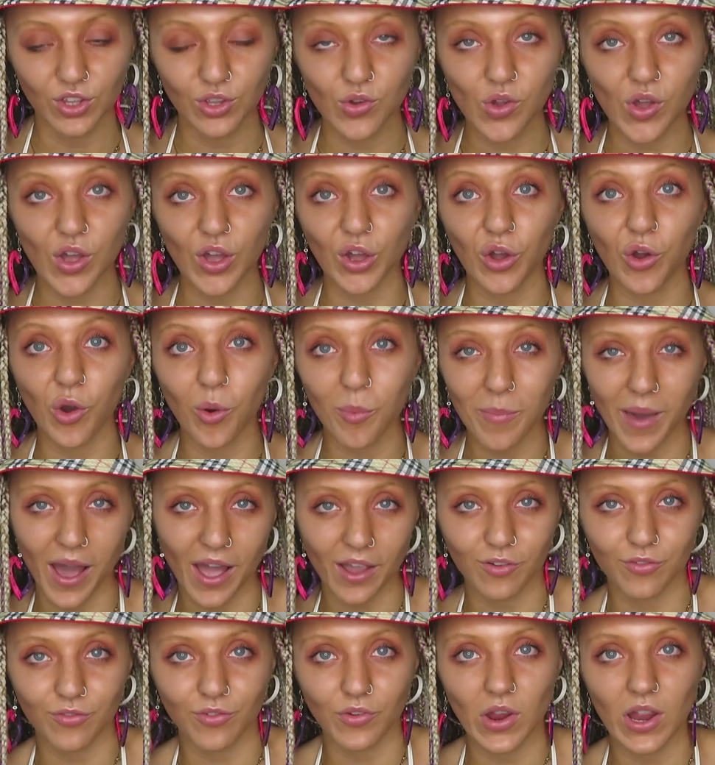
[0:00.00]
you can come
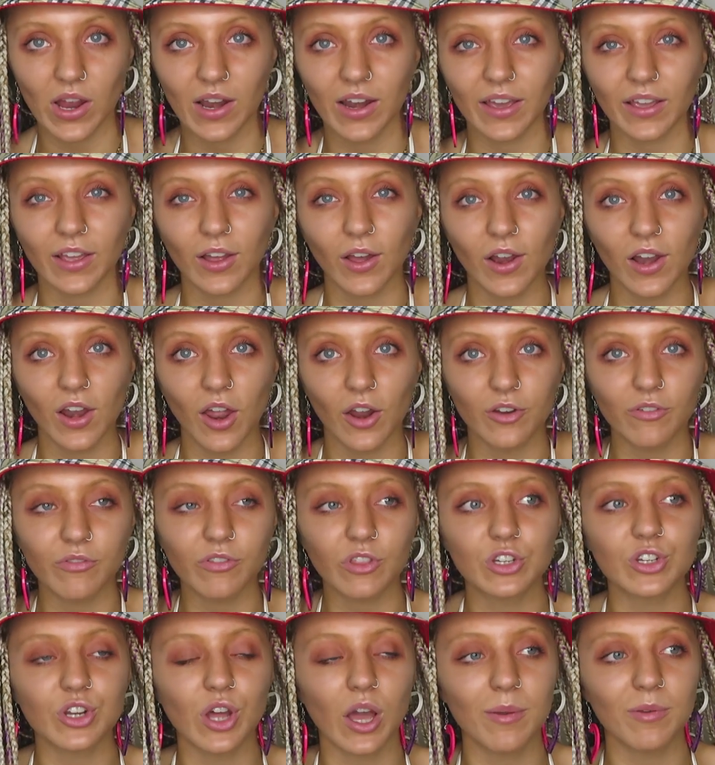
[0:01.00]
back for it like a lot
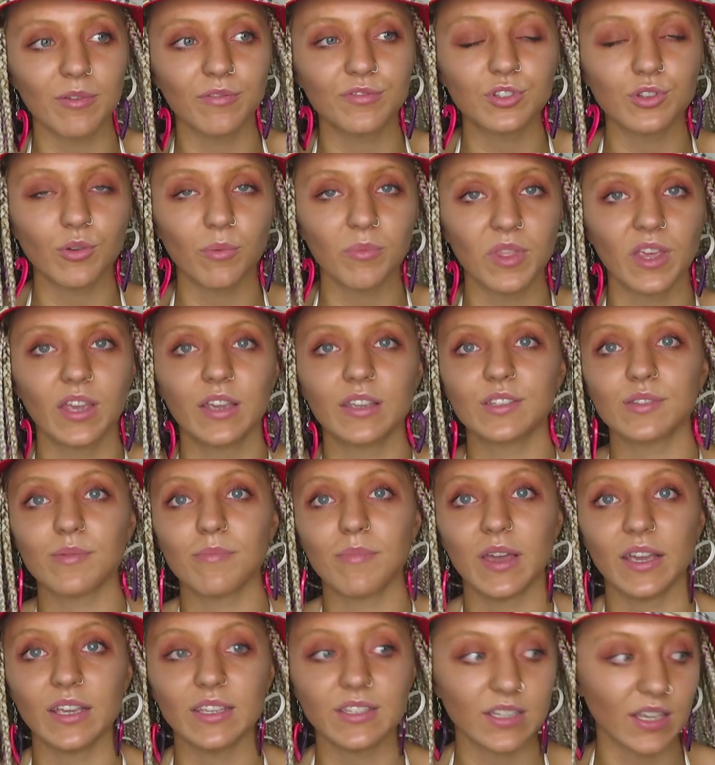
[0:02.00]
of the time if something is
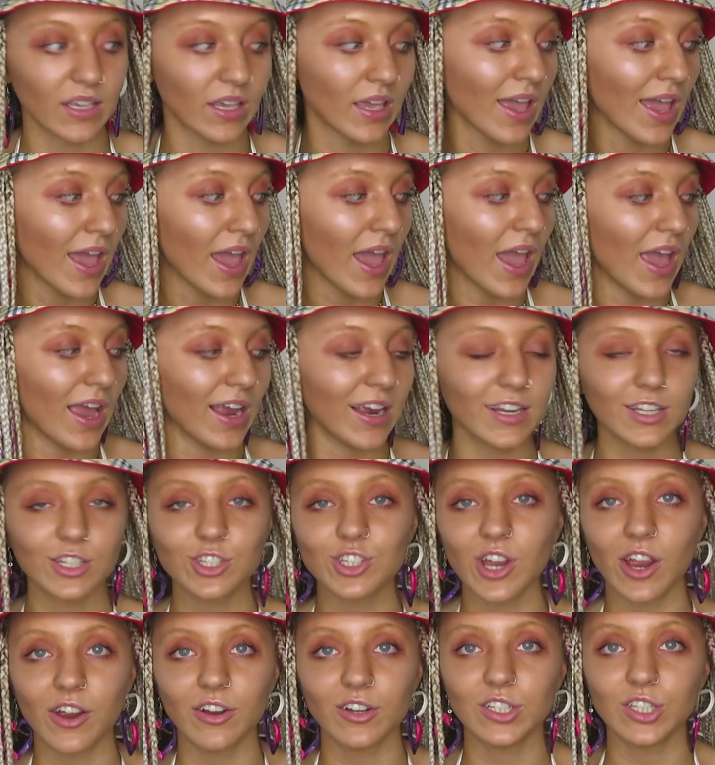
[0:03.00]
amazing in
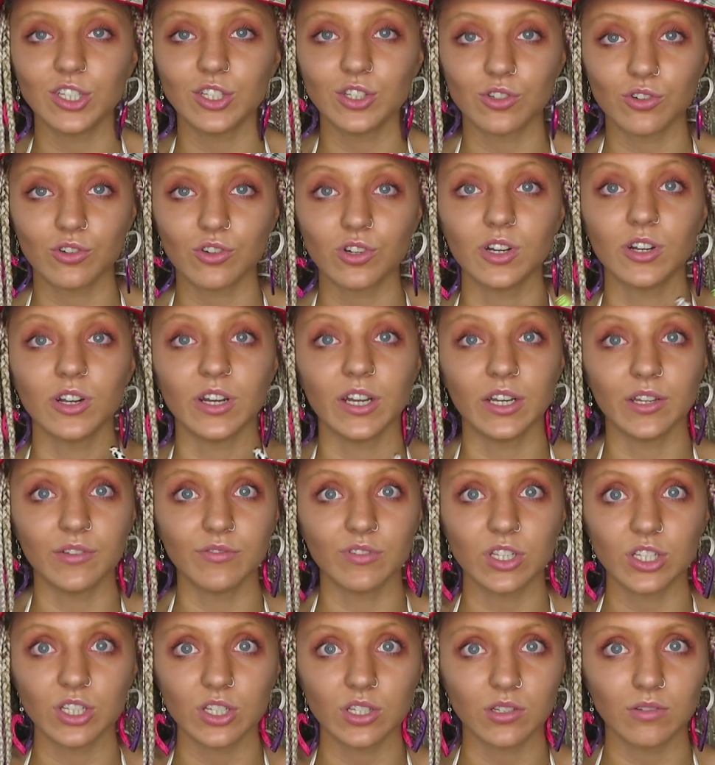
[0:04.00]
a charity store or in a
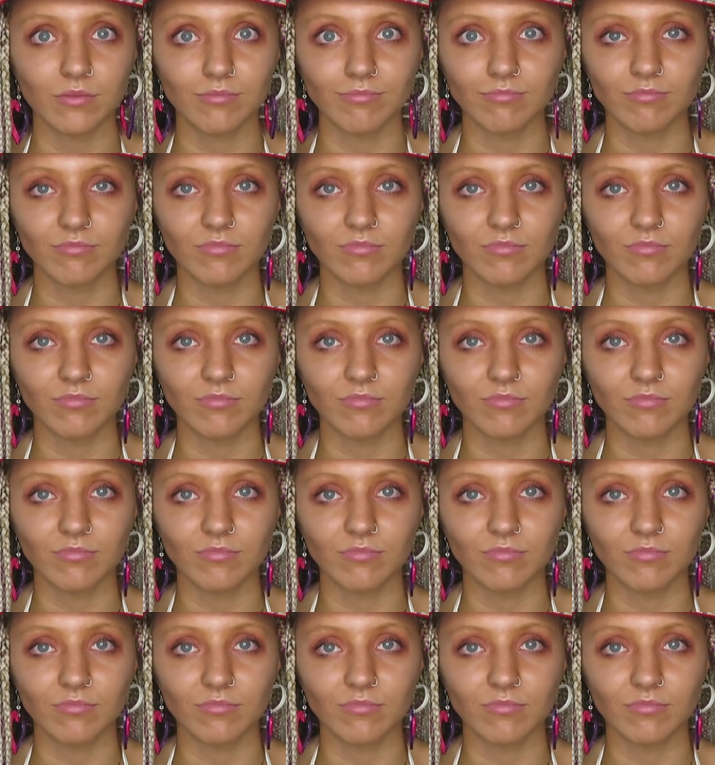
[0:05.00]
vintage